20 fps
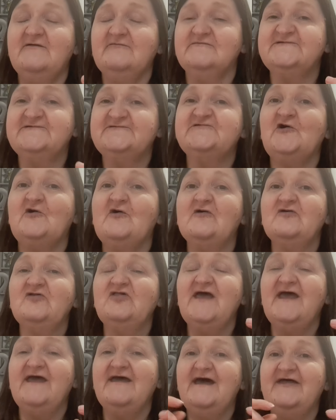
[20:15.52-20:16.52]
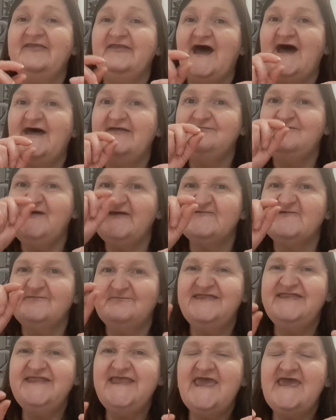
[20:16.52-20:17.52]
it was chocolate and it had bits of
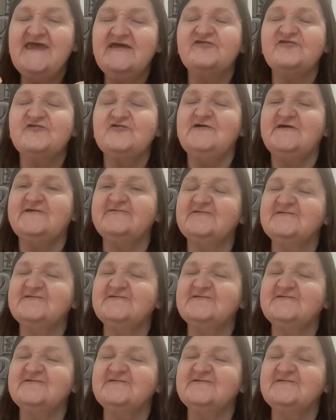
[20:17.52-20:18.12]
mini egg through it.